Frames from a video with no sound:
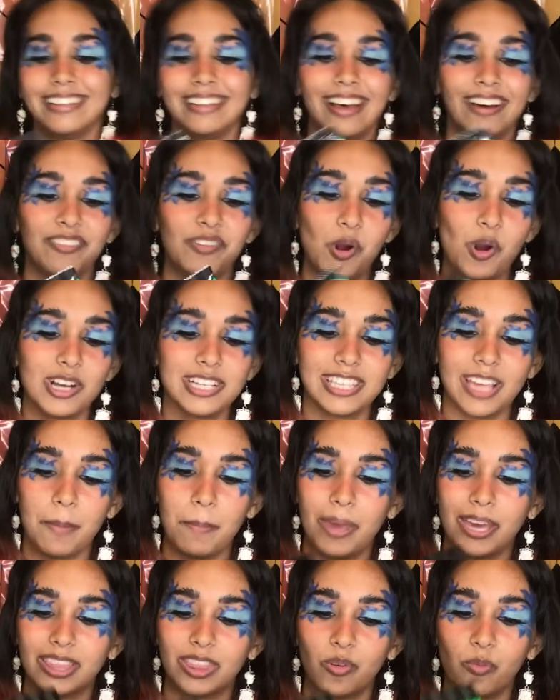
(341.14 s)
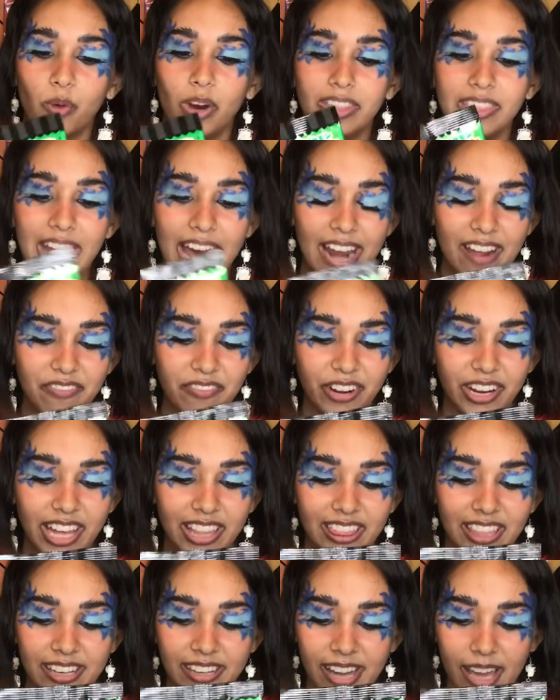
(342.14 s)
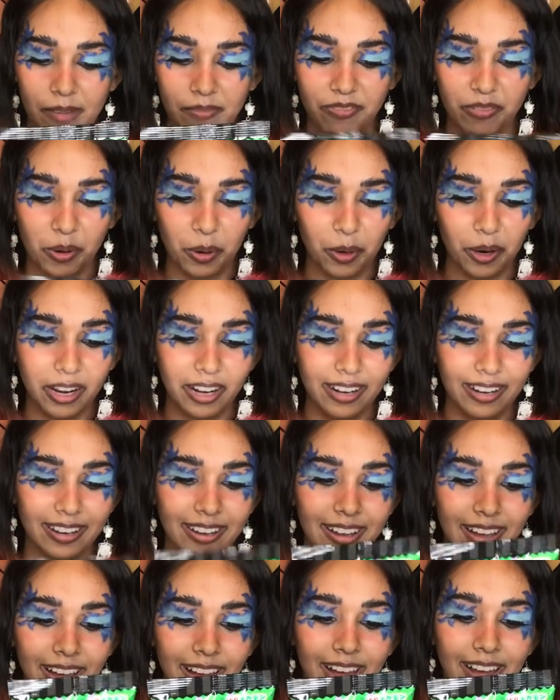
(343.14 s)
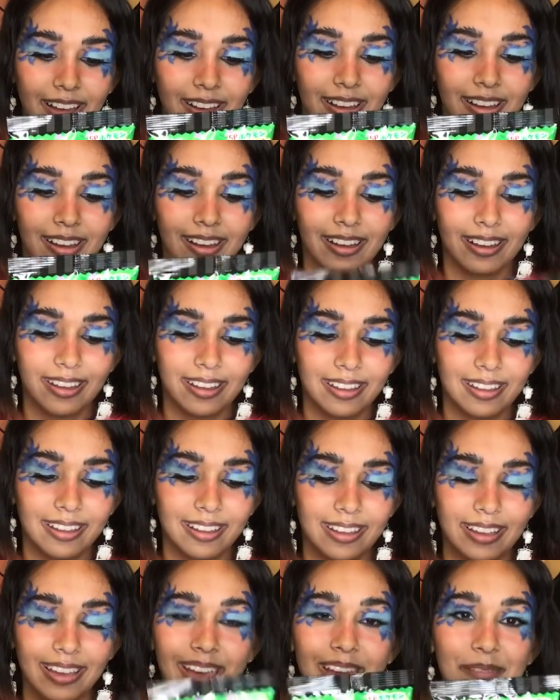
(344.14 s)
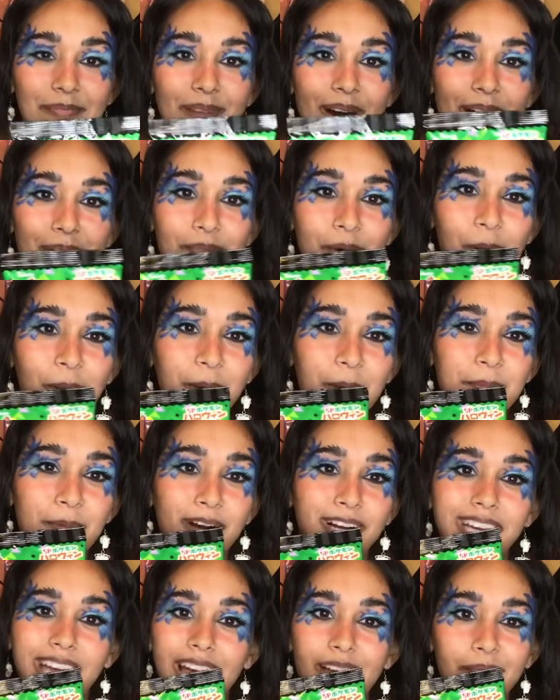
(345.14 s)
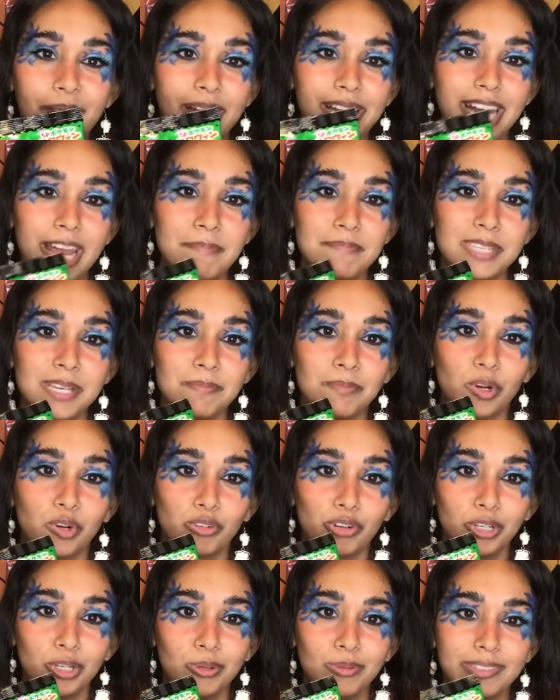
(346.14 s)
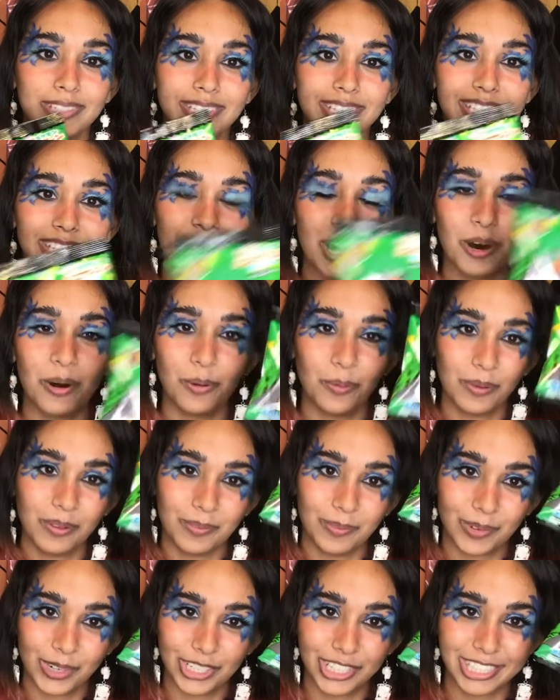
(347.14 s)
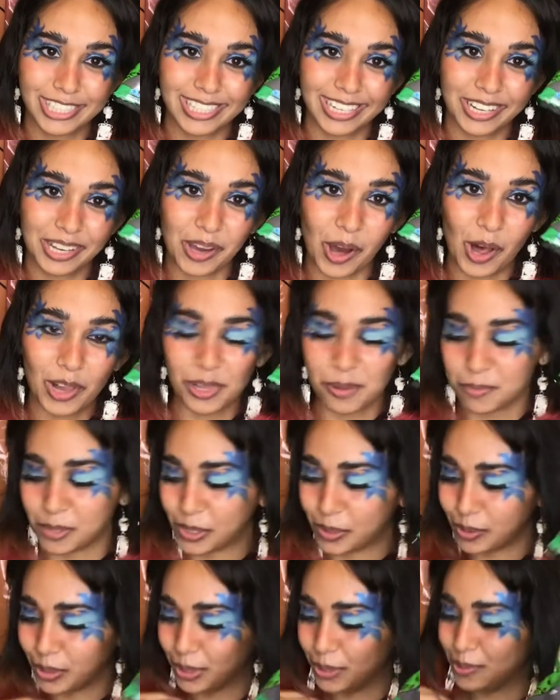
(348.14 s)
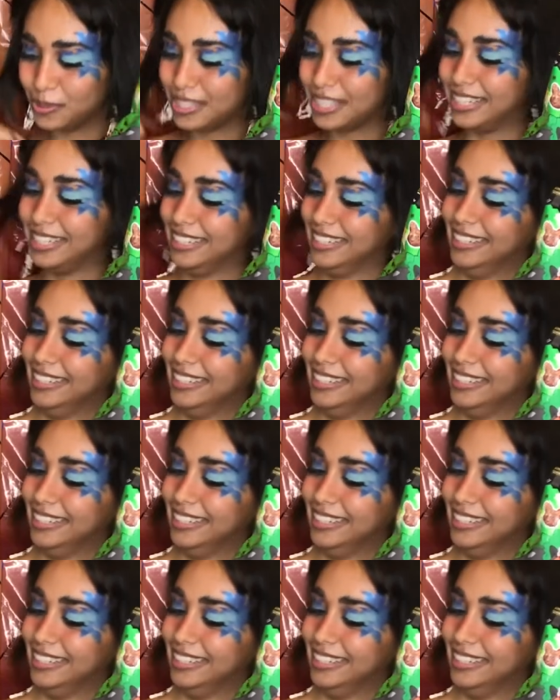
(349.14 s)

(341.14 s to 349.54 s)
Of course, I picked the one that I forget the name for. In my Pokemon game, I named him Groot, so we're just gonna call him Groot.